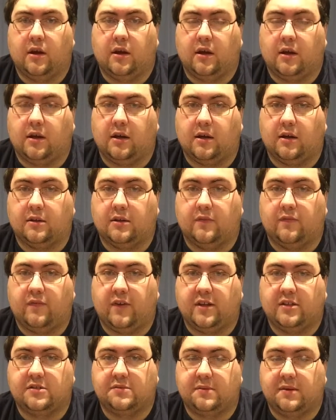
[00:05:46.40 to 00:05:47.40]

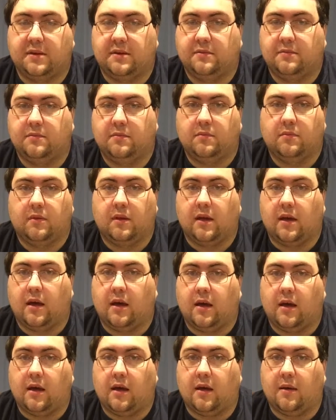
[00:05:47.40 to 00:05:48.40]
defenseman.
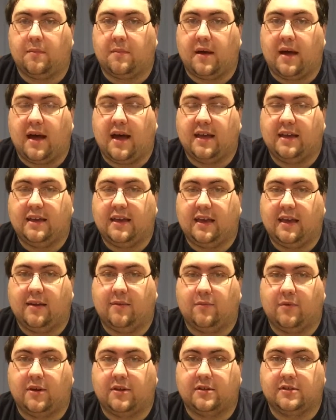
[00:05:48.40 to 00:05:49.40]
I
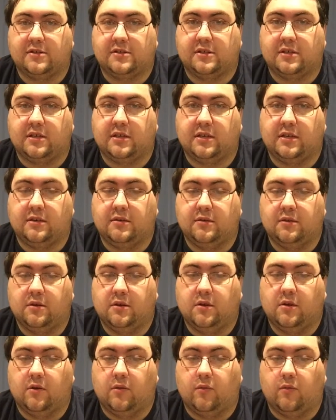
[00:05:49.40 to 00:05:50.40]
can't wait to see,
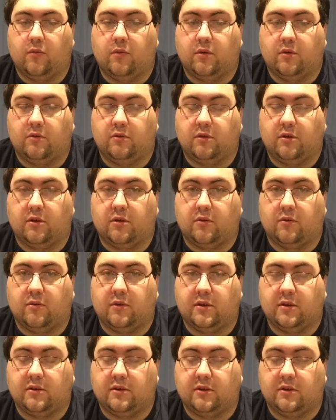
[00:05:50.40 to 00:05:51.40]
for
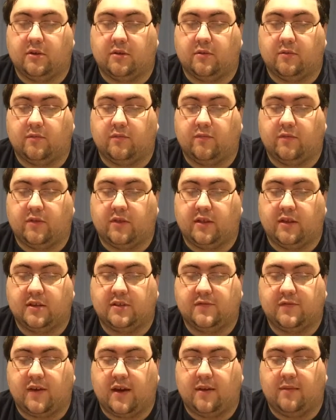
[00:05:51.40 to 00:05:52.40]
the
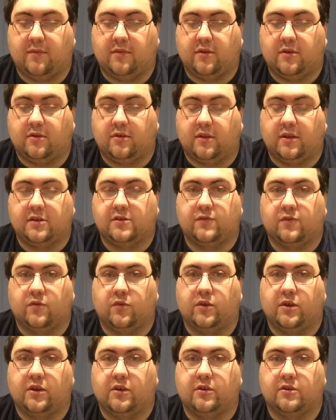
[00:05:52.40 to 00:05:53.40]
next
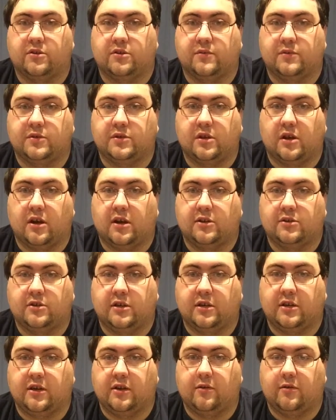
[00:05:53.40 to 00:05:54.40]
4 years of his
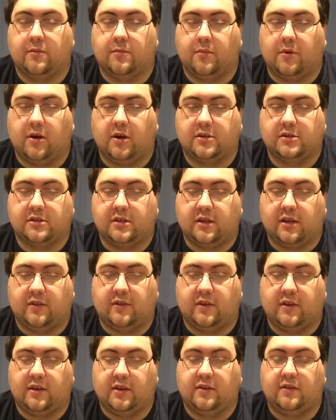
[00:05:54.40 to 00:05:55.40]
contract here in Boston. I
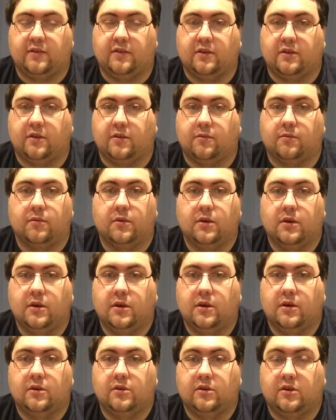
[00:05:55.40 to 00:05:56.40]
think
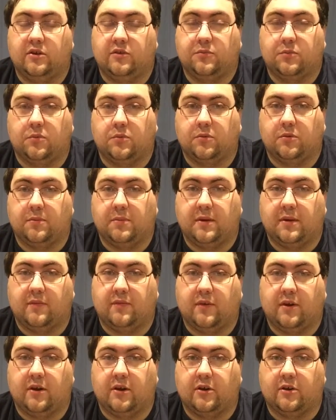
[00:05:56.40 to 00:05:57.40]
he's proven to be a
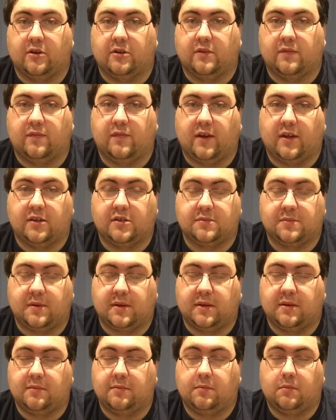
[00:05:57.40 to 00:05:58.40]
very good
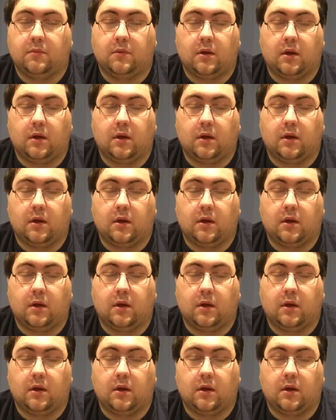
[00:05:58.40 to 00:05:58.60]
defenseman.